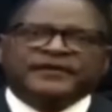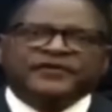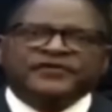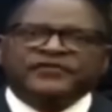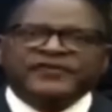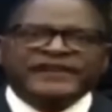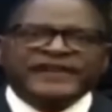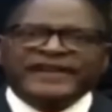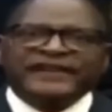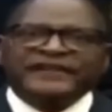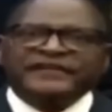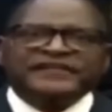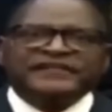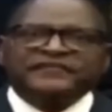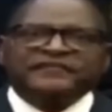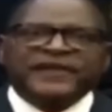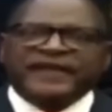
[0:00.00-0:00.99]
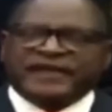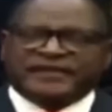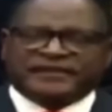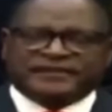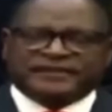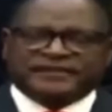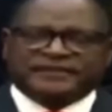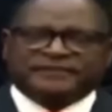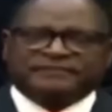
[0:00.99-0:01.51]
who created this
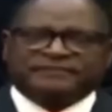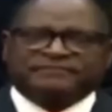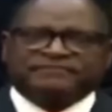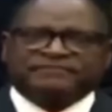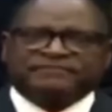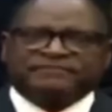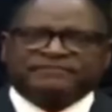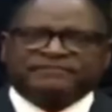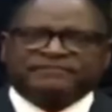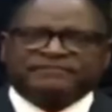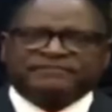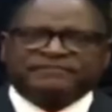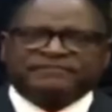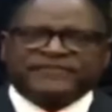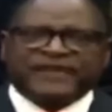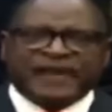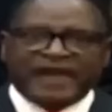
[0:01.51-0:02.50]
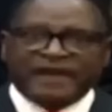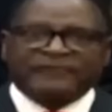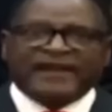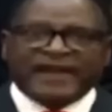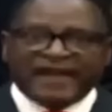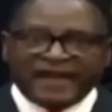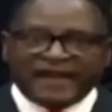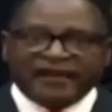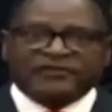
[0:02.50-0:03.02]
mess that
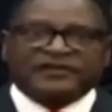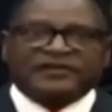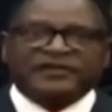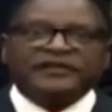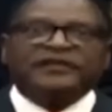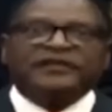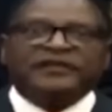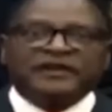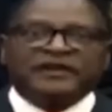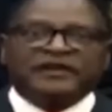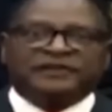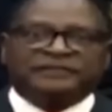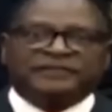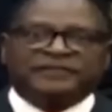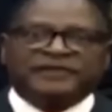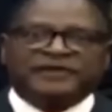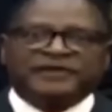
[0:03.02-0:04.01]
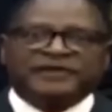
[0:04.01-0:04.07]
I'm now cleaning up,